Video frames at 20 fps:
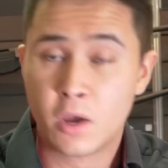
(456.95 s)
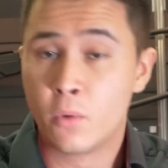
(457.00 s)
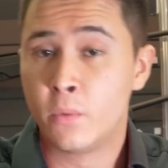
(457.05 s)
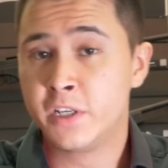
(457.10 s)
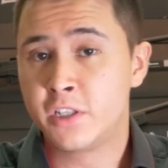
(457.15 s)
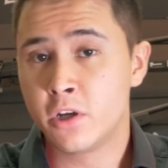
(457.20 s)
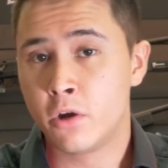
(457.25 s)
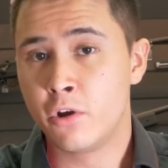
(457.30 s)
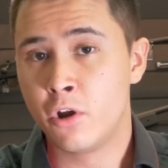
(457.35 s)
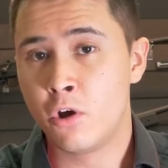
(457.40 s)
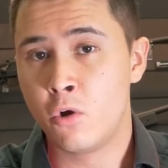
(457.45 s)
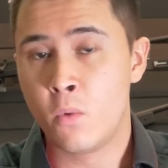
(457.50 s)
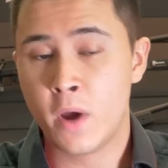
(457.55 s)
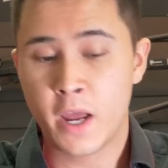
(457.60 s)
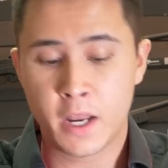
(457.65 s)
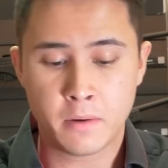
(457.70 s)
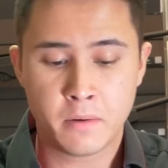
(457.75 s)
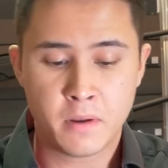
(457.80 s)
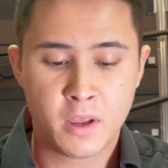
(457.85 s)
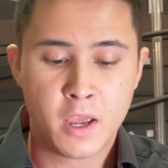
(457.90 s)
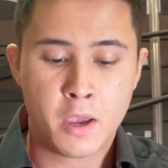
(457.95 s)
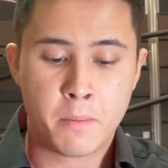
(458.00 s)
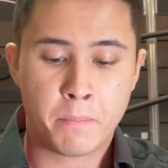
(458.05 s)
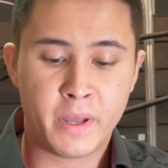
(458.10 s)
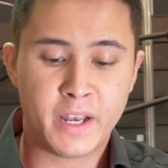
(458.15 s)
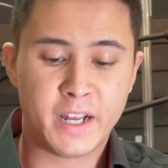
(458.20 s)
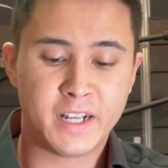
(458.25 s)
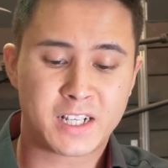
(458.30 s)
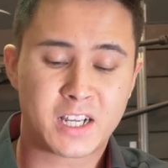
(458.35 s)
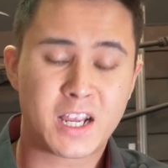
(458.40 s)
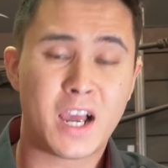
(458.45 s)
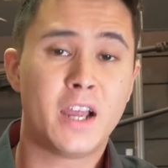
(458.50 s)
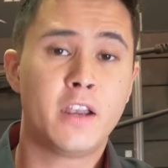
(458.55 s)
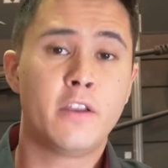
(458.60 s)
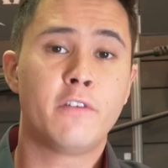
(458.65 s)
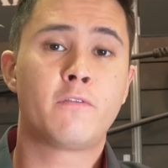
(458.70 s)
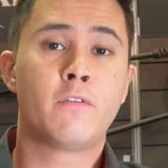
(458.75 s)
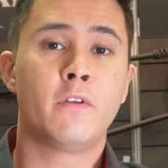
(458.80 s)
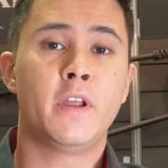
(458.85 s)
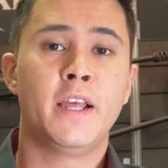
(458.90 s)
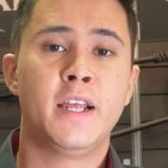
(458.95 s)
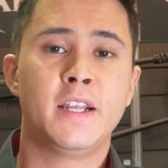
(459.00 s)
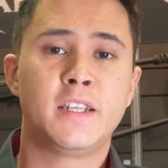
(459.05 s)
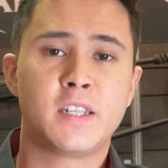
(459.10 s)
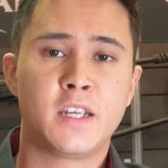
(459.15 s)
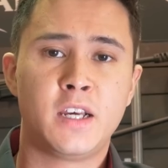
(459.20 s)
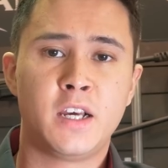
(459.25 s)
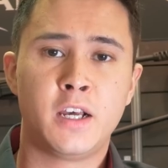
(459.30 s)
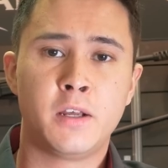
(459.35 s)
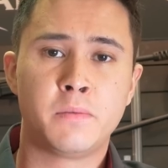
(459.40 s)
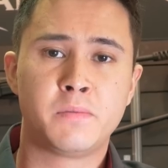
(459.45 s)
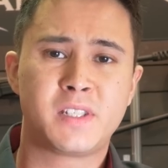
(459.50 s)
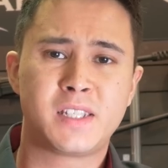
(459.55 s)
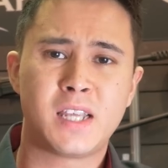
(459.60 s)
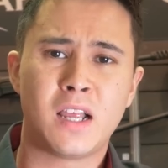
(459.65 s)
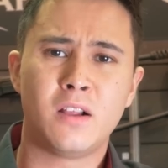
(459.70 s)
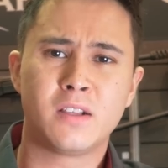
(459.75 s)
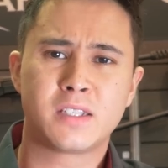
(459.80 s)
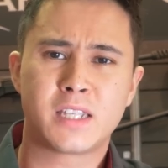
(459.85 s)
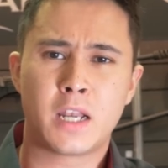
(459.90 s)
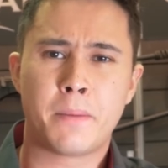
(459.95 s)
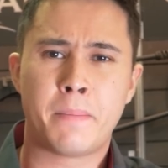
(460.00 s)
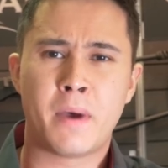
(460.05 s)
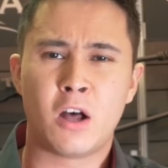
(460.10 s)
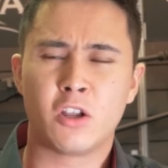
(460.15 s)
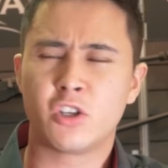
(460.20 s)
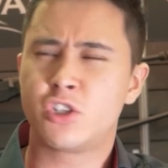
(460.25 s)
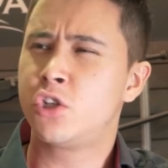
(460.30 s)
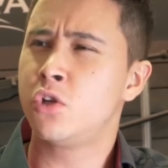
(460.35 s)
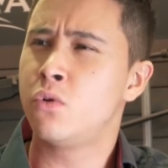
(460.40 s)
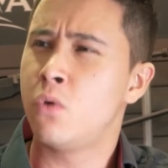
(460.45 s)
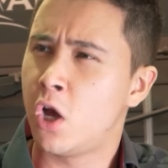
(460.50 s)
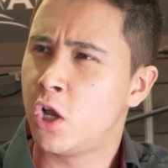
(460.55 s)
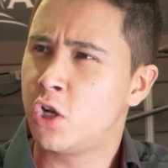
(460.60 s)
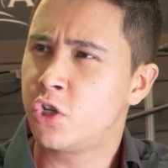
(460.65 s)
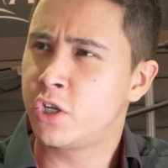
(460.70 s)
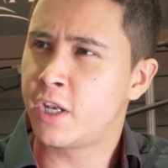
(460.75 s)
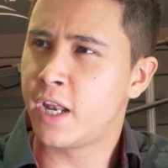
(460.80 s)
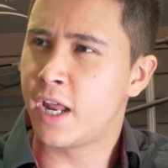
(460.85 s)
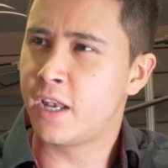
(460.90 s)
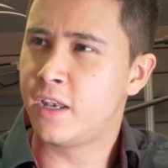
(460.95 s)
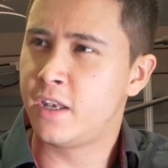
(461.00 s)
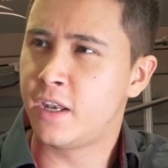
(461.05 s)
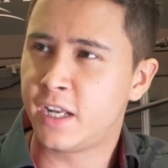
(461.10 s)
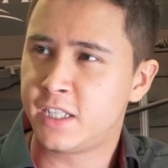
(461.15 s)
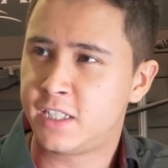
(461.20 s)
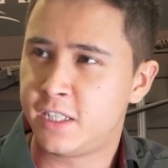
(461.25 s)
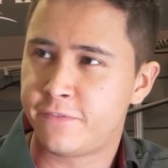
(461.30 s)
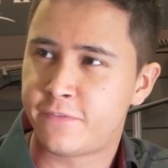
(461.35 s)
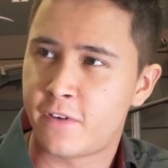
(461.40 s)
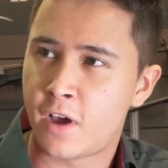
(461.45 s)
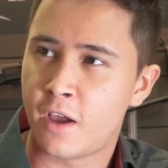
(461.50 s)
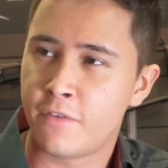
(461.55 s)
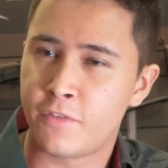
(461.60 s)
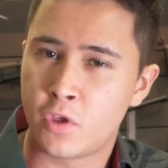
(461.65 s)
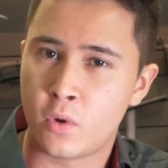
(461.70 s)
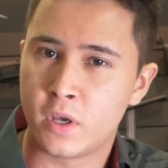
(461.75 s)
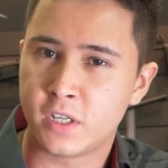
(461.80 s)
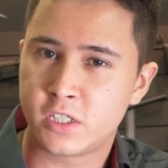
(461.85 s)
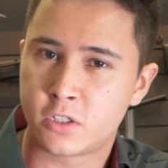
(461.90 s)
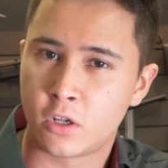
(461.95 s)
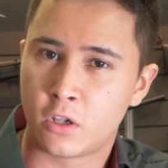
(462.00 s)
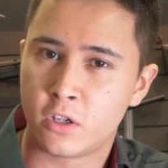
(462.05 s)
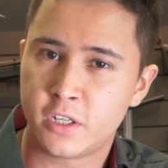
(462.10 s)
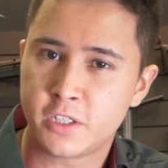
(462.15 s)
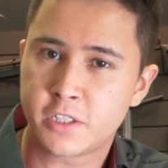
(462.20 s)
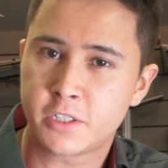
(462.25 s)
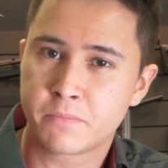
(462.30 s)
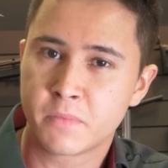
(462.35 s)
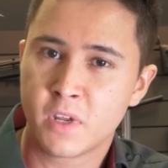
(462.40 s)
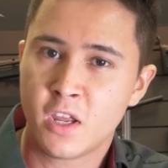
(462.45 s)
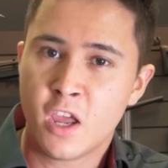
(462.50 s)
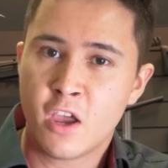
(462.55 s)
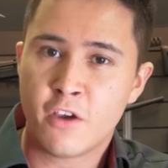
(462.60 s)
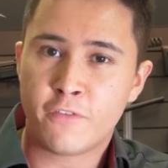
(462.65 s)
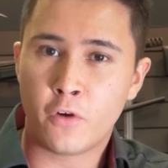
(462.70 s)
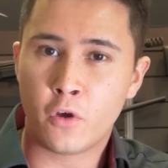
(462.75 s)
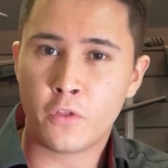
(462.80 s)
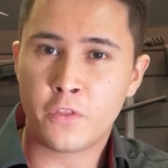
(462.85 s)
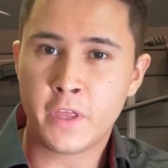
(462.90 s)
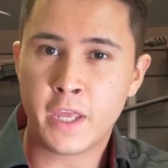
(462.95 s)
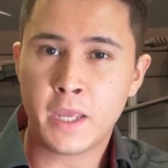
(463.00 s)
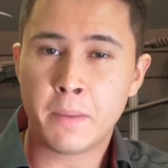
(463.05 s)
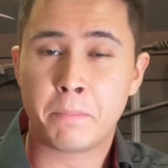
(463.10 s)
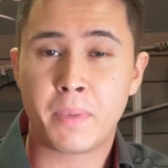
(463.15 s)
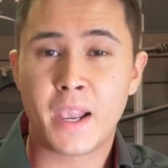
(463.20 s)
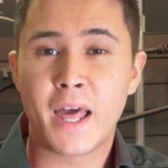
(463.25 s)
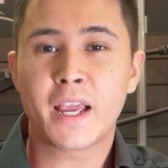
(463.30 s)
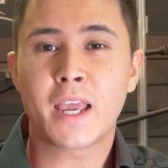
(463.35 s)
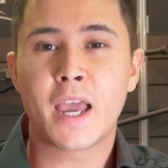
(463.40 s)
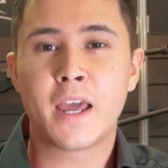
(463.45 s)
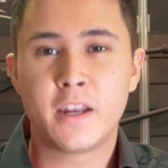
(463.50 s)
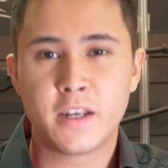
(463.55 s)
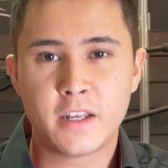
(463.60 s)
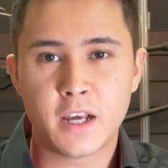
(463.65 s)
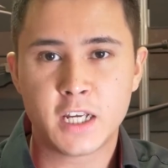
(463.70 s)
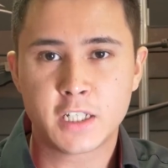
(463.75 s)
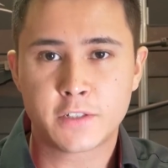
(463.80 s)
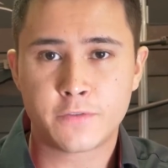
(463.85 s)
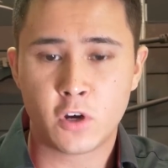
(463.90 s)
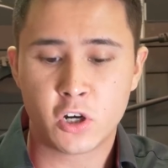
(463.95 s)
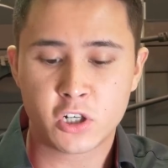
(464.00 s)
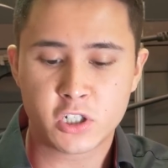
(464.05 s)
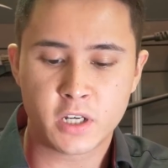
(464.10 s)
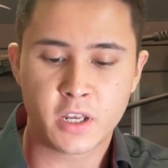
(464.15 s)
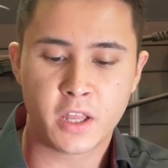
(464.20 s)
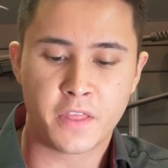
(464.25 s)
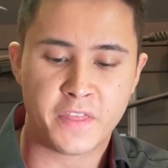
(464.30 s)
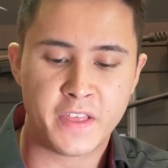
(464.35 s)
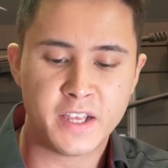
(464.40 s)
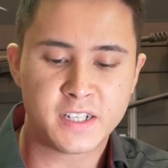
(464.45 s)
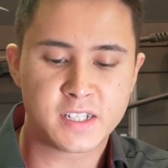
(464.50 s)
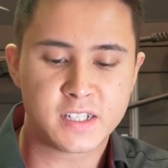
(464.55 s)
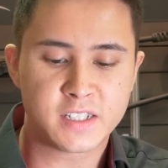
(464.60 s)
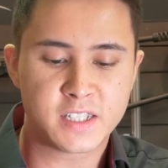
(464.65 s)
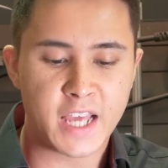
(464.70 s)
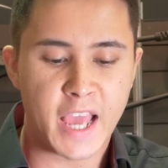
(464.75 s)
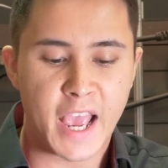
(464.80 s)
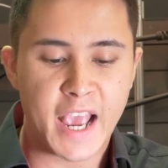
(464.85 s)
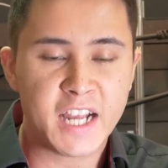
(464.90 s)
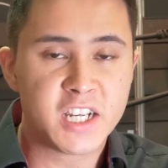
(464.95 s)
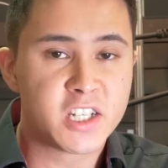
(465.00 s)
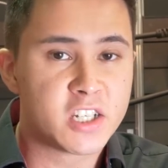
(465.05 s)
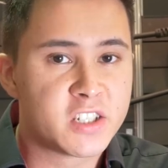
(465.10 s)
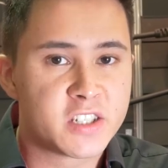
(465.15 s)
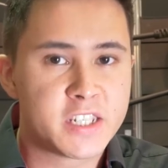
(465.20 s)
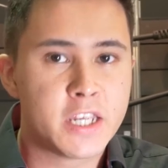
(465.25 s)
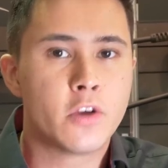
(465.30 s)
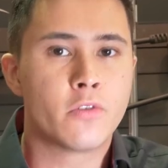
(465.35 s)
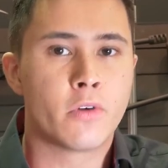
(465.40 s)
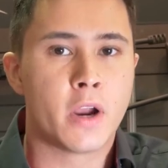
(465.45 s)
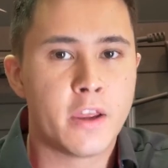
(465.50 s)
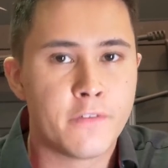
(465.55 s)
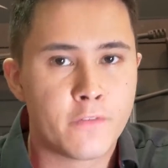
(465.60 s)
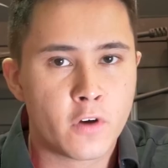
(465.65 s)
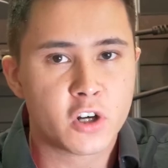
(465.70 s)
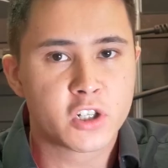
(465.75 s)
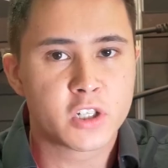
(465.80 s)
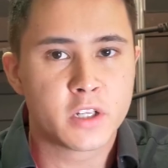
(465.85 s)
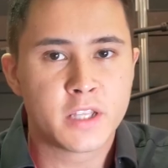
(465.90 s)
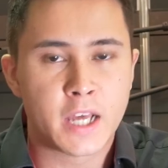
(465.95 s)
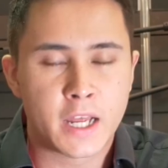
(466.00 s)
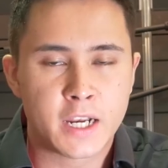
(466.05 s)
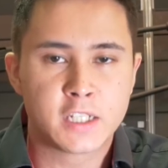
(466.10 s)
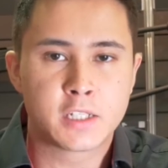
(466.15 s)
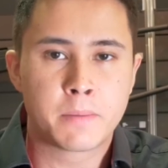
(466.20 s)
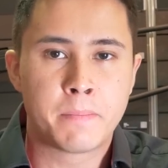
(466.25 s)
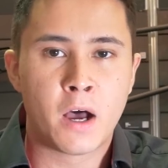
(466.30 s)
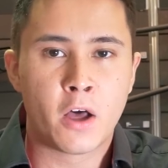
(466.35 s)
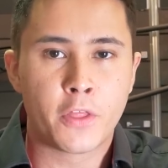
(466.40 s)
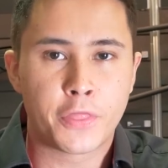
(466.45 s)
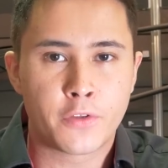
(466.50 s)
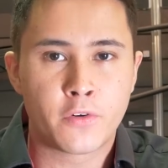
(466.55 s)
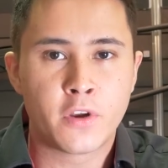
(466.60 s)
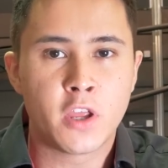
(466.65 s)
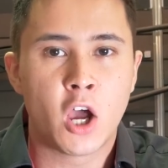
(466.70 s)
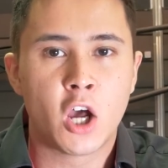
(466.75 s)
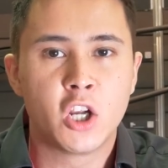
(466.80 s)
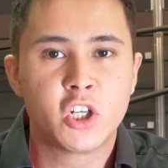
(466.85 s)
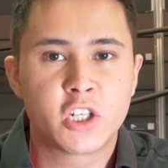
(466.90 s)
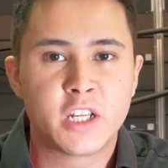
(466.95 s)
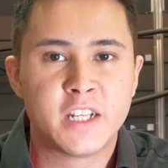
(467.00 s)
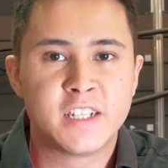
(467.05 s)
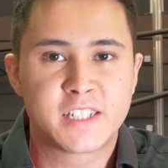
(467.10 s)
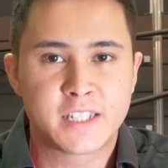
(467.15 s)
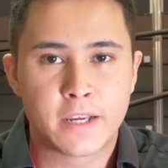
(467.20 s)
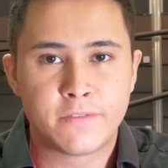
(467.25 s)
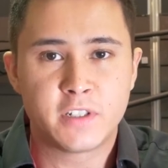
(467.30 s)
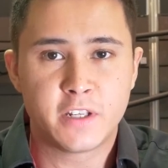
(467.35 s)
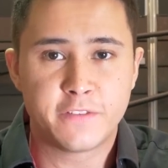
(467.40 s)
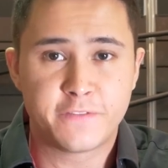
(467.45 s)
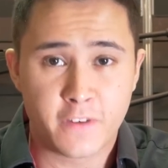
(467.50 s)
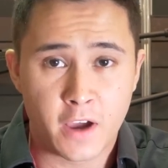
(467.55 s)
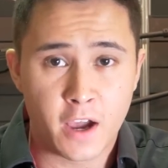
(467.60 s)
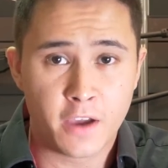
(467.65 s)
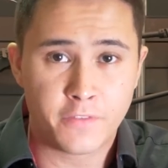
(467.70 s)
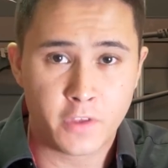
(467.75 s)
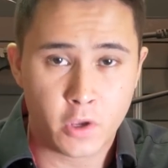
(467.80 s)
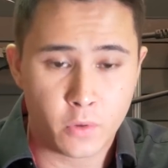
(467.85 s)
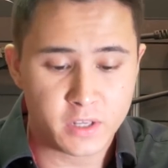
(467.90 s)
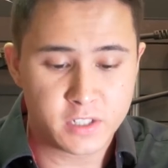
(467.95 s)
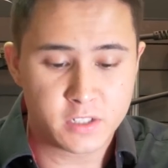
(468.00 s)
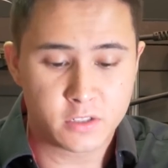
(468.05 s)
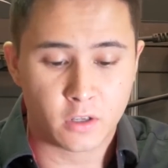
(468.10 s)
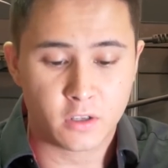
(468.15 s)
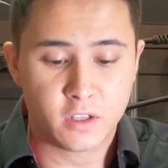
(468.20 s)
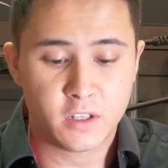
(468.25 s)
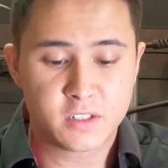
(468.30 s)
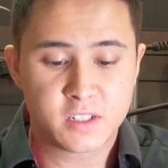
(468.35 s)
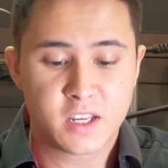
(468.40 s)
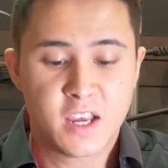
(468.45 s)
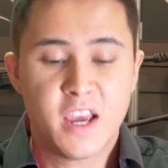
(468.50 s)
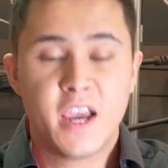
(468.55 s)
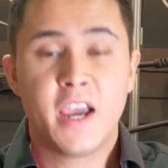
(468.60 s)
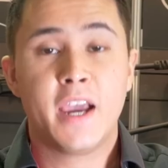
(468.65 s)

We don't know when, but it sells at about $295 US for the black anodized version. This is the agency gray version. That is about $375 US.